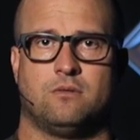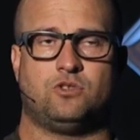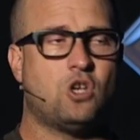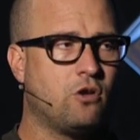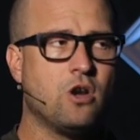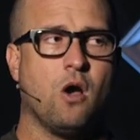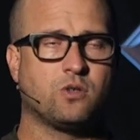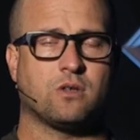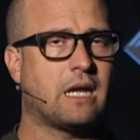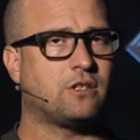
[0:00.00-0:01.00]
Jonah
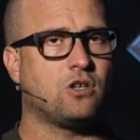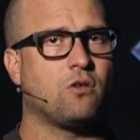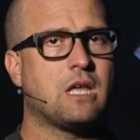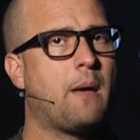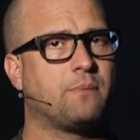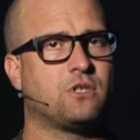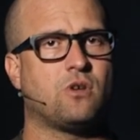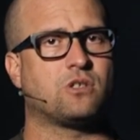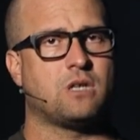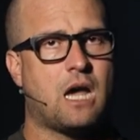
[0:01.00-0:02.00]
knows what it's like to go the opposite
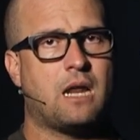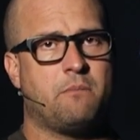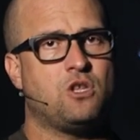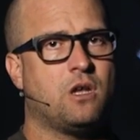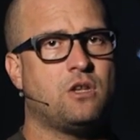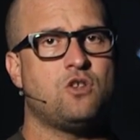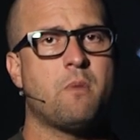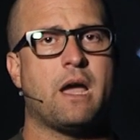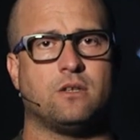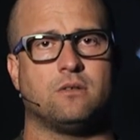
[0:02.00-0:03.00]
direction, God, and you
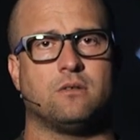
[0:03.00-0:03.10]
might